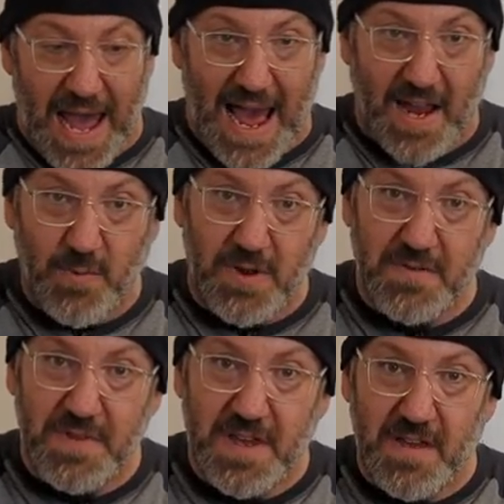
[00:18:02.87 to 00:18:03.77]
had one
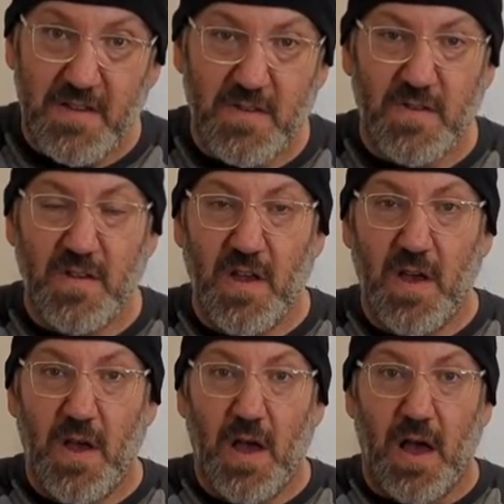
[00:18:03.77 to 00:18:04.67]
of these,
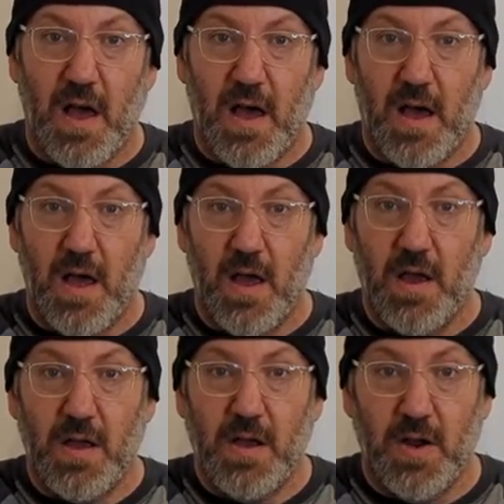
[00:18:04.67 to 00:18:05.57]
uh,
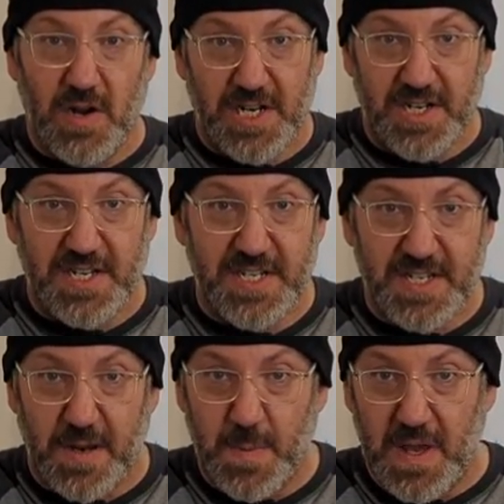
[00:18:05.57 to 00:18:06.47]

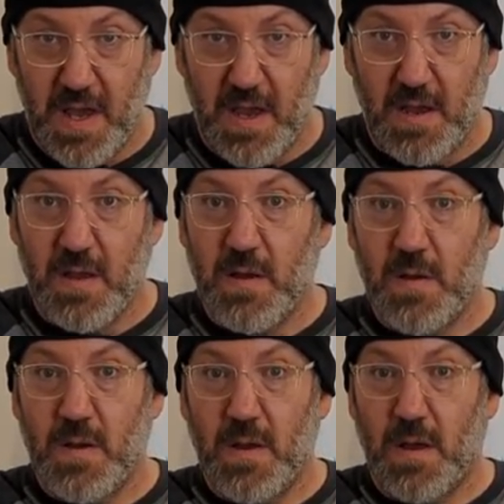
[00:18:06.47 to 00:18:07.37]
congratulations on being
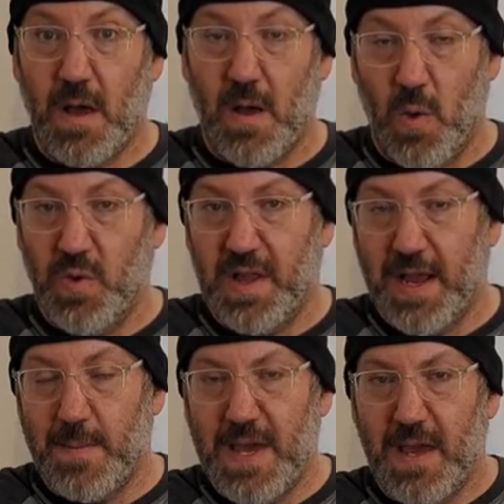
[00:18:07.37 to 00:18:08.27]
uh, old
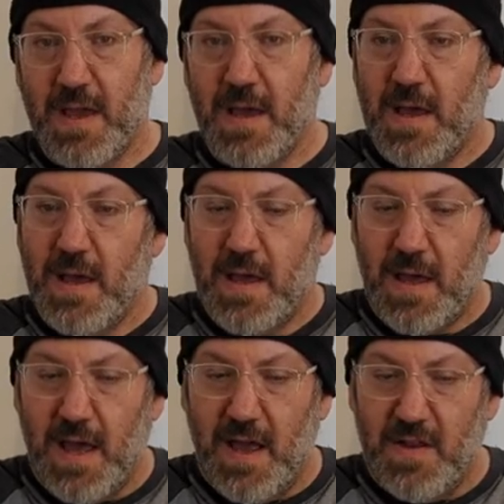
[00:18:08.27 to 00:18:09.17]
like me.
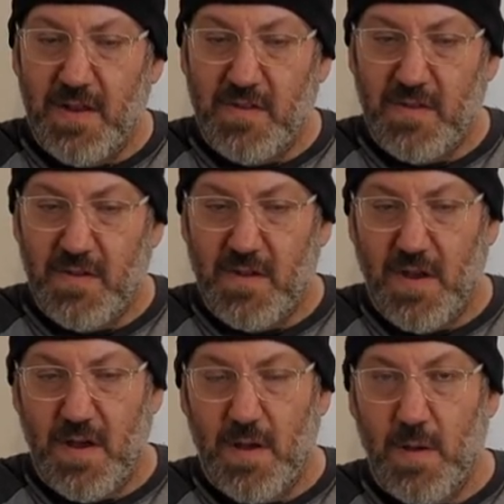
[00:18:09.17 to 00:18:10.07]
And
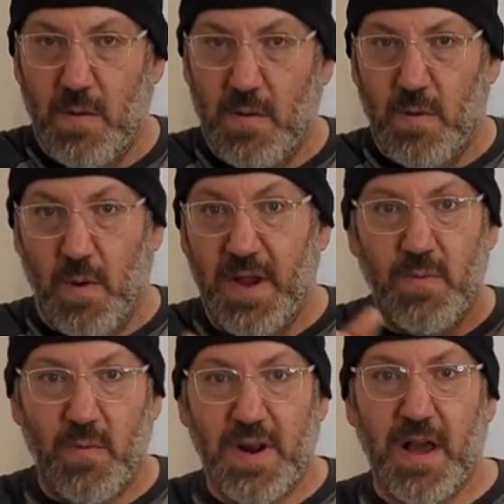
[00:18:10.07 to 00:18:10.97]
uh, go ahead
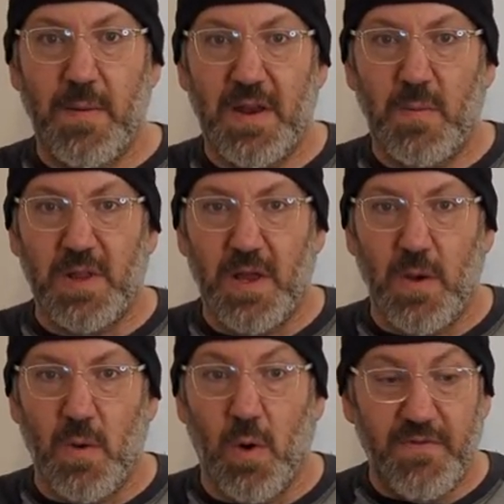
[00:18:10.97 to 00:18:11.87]
and write a comment down
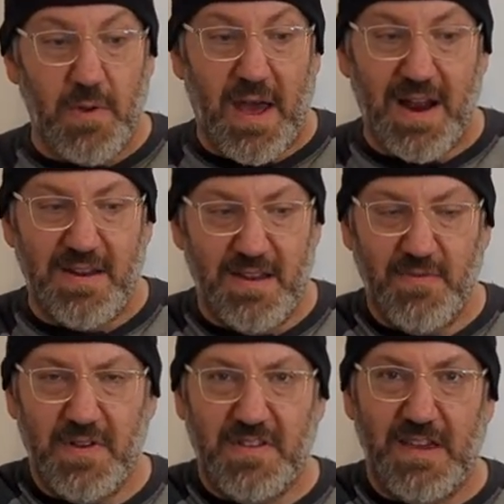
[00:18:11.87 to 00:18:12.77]
below. Or if you had a
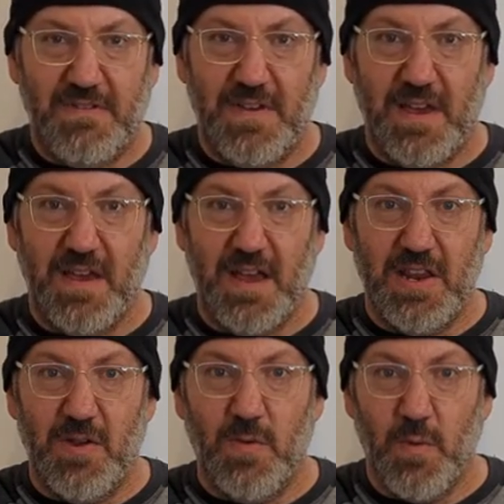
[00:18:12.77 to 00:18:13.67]
different TV
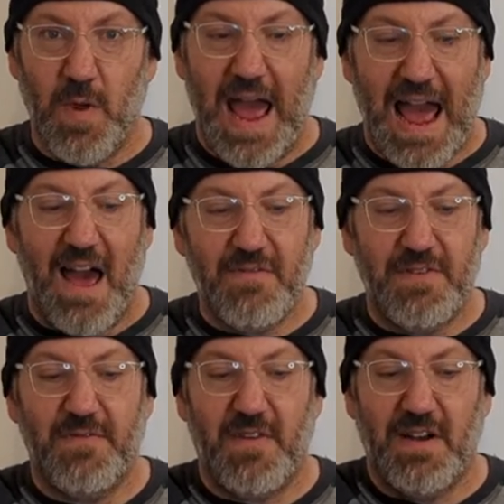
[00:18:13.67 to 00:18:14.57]
and you have
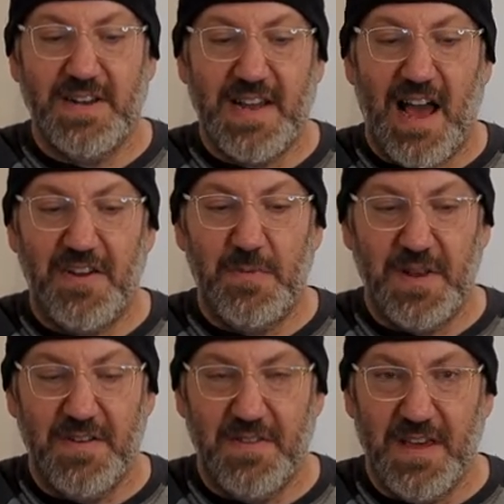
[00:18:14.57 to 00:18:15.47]
the fond
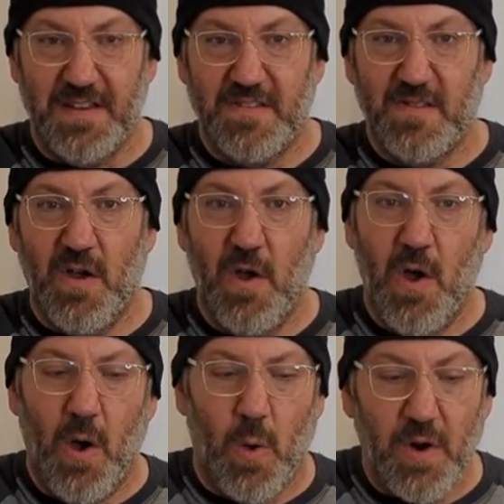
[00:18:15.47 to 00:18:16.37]
attachment to this,
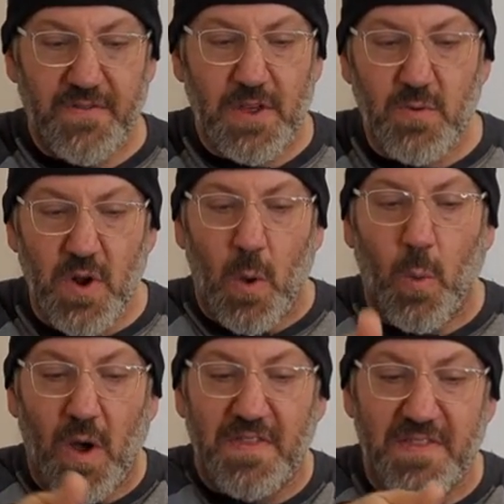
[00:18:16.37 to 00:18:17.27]
or if you know
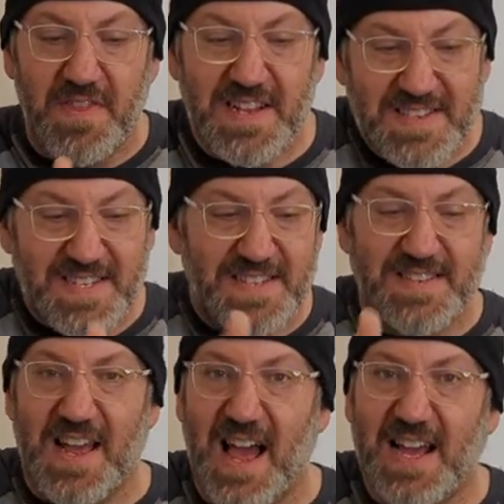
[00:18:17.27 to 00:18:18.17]
what this
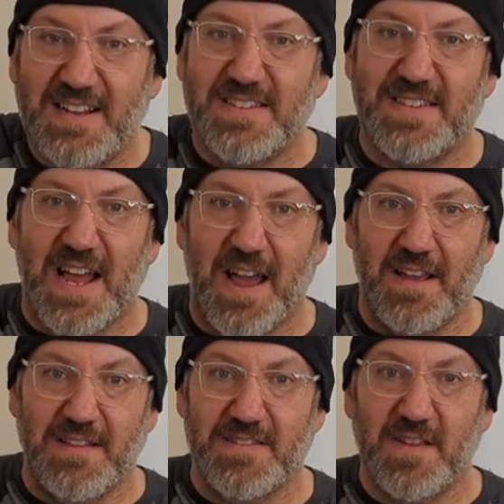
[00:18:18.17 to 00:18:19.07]
design
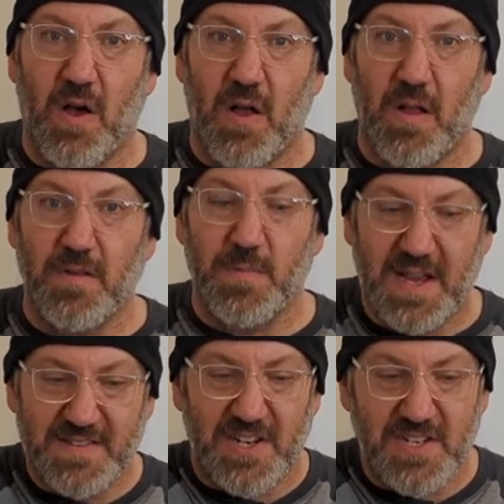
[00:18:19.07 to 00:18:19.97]
style is called,
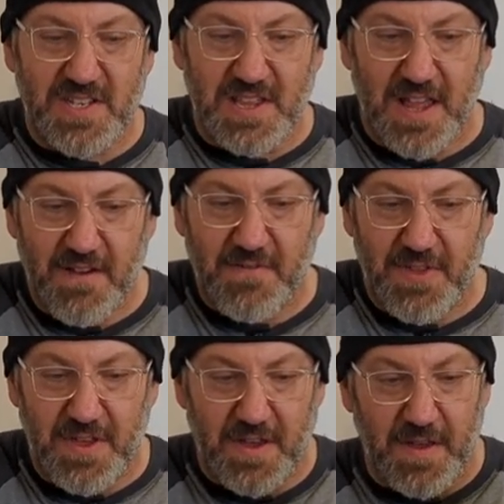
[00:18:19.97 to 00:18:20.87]
because I just
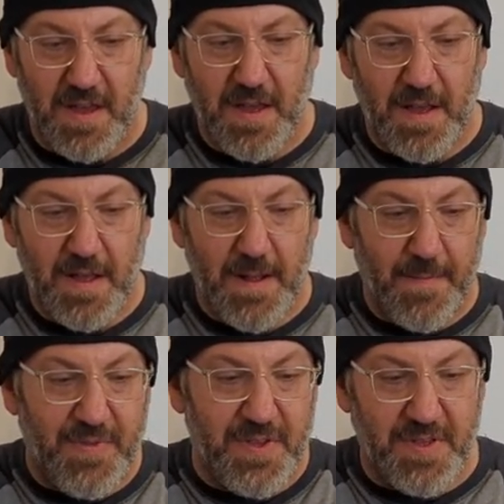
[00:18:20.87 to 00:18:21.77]
love the
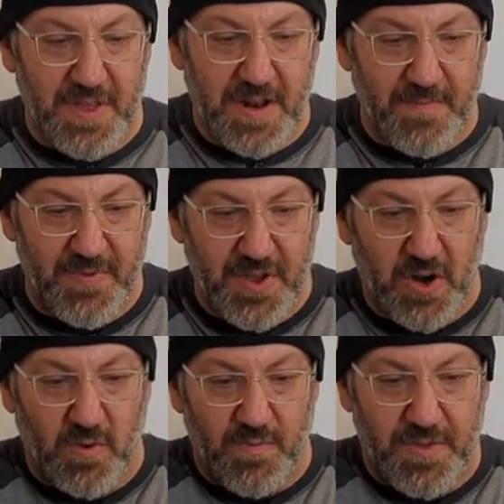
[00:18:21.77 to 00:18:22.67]
the little the
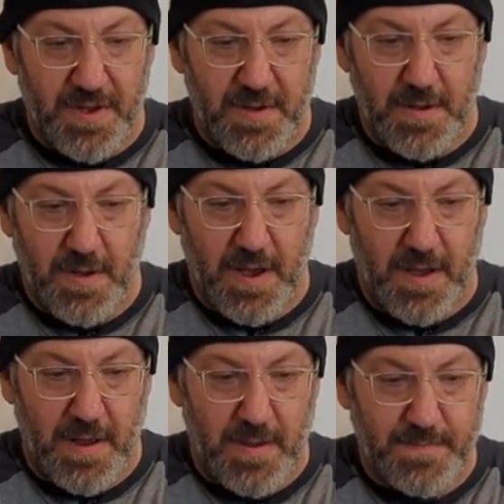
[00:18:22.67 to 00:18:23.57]
the
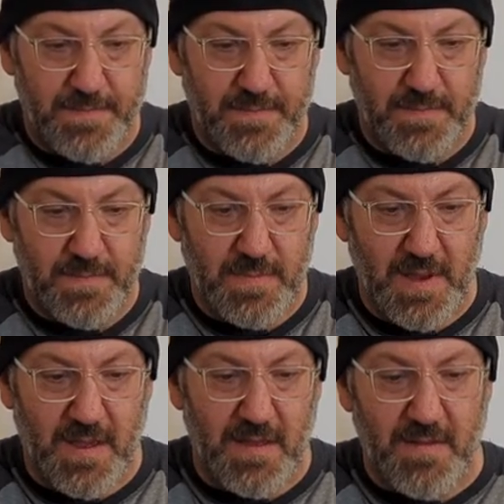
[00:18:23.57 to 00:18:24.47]
uh,
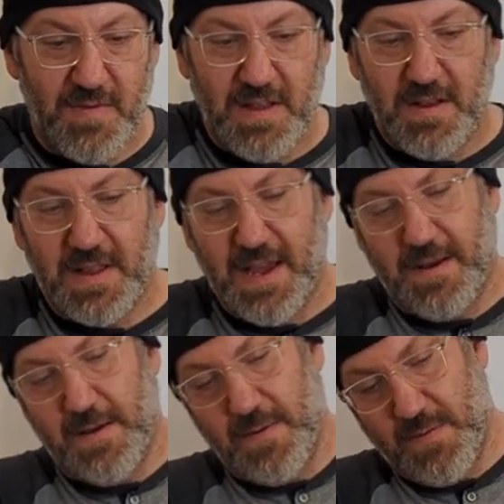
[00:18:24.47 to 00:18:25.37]
they look
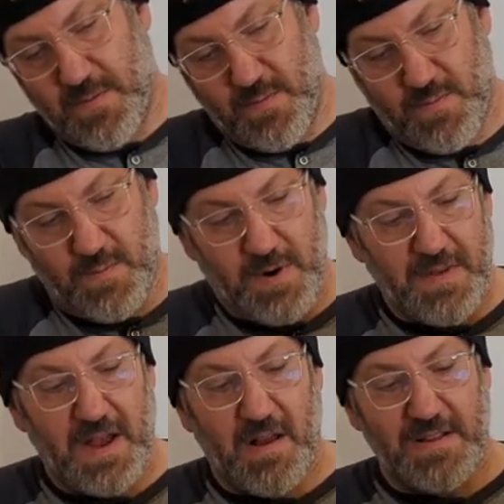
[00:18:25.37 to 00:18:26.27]
like what are
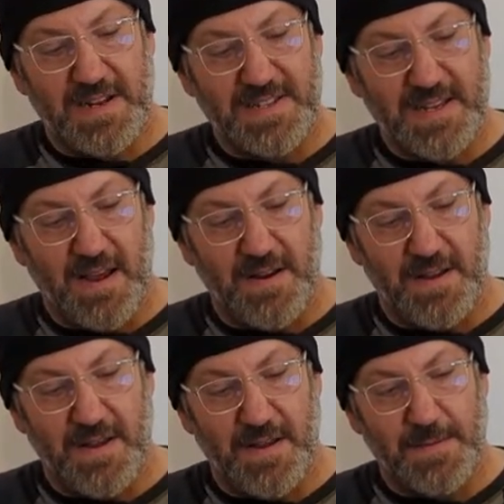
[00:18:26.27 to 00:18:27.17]
they called on on
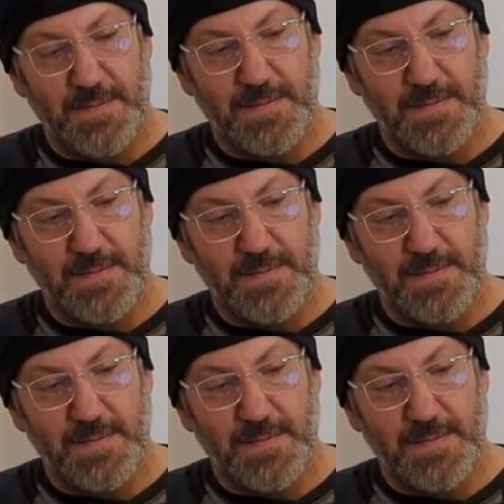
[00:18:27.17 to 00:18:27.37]
a